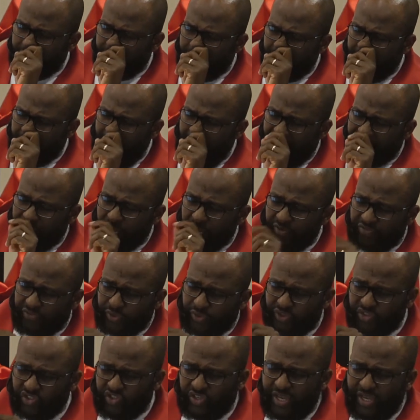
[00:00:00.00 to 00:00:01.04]
Have you
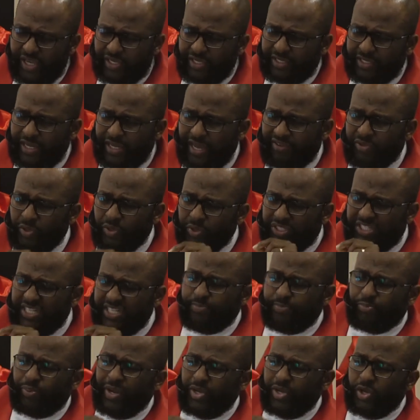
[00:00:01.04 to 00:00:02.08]
forsaken? Have you
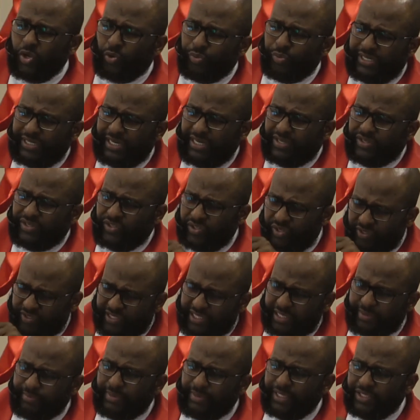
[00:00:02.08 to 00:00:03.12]
deprioritized the
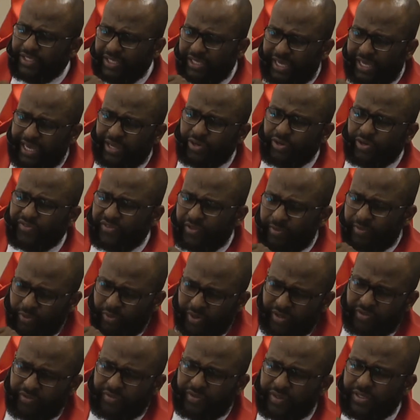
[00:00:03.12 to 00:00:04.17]
assembling together of the
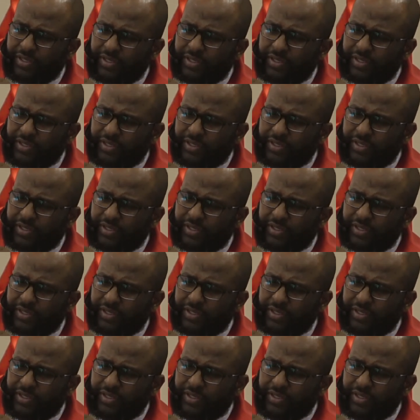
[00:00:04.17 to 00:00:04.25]
brethren?